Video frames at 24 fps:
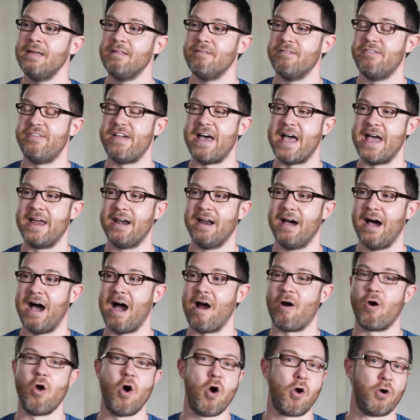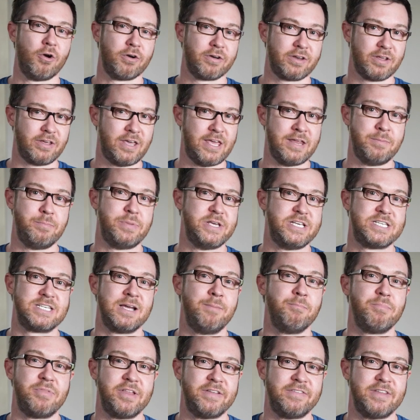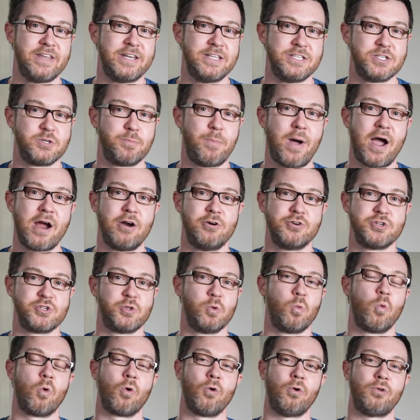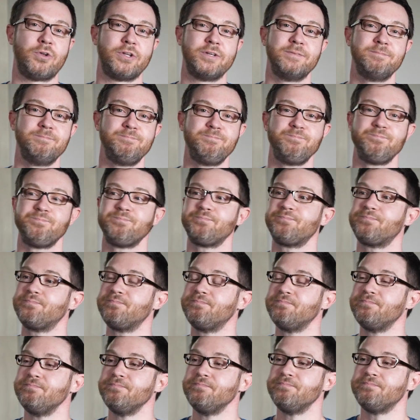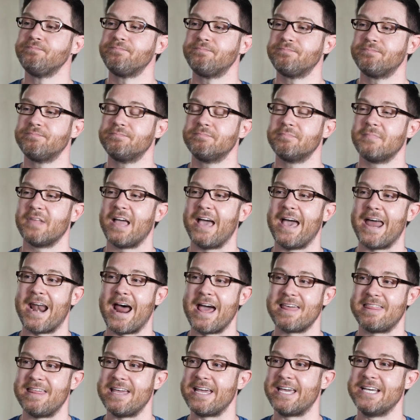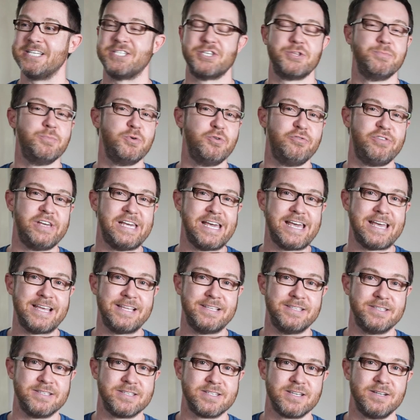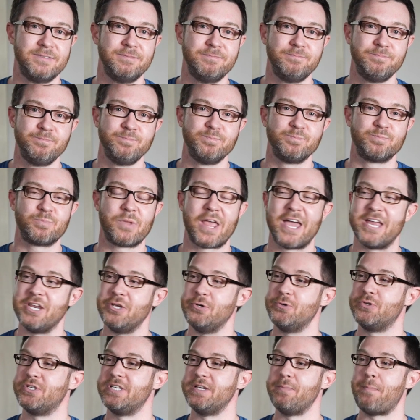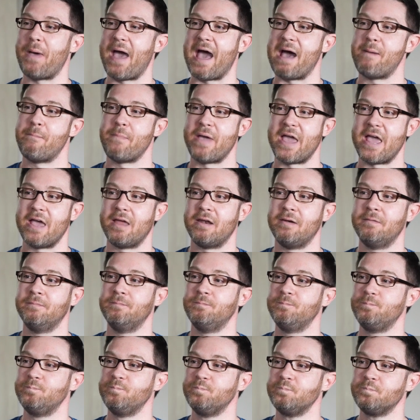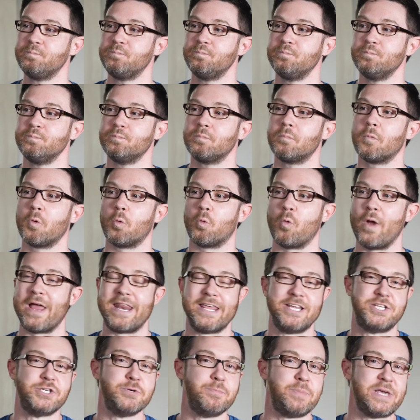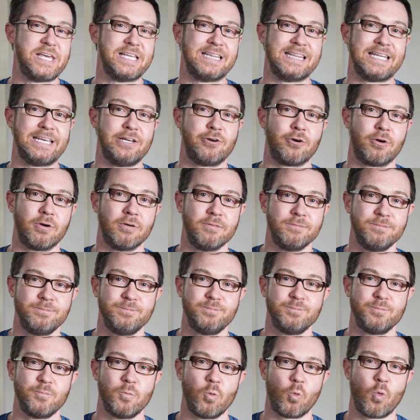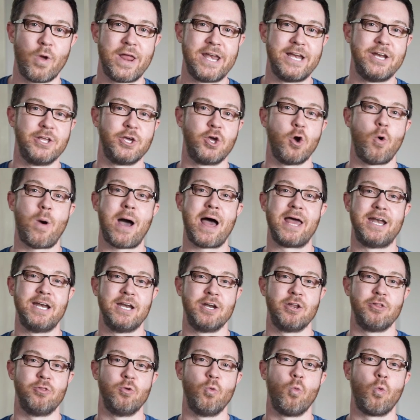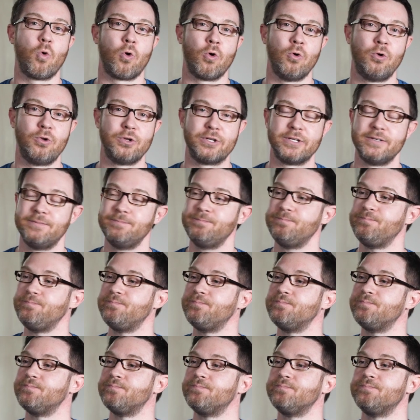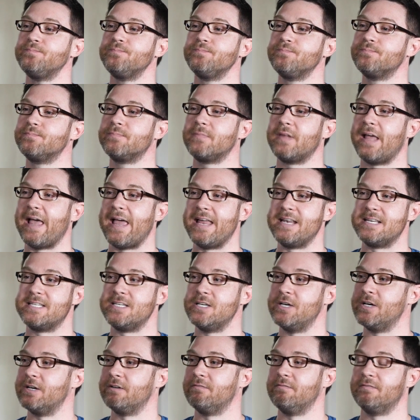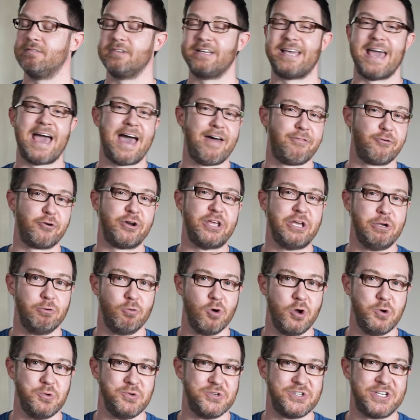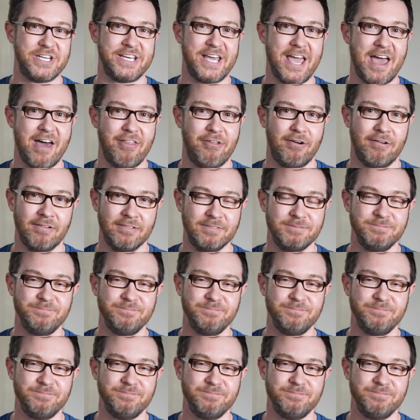that our heart can be something that inspires the world. And I think as the movie ends and you see Batman ready to be a leader, ready to go out into the world and to gather heroes together